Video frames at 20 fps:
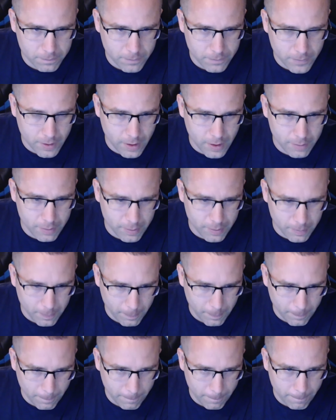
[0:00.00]
Copy.
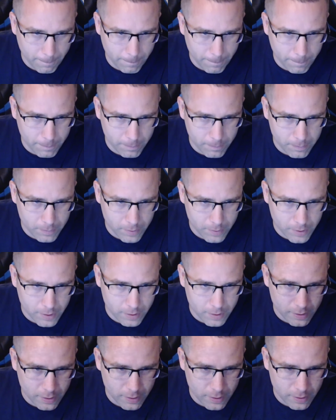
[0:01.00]
Did I
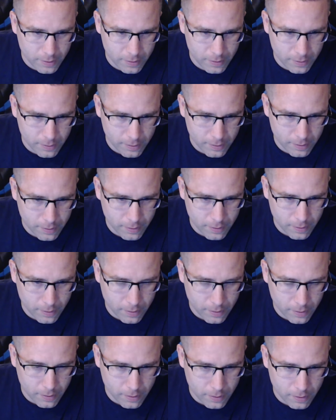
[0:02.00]
click it?
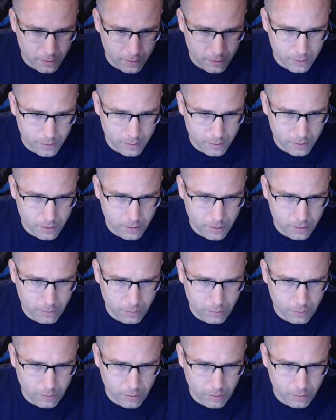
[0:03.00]
All right, now
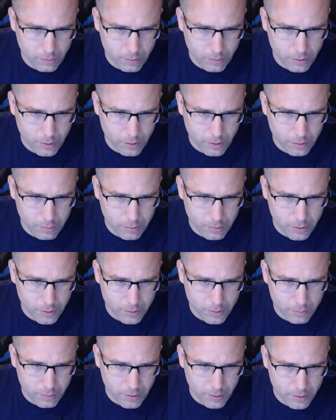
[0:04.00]
where would I hit
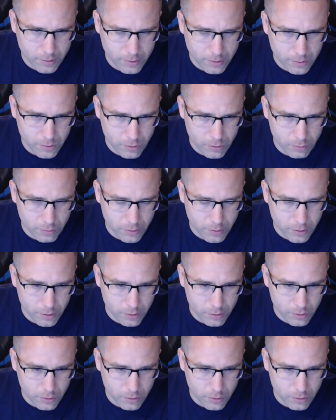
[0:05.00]
paste? Paste, duplicate,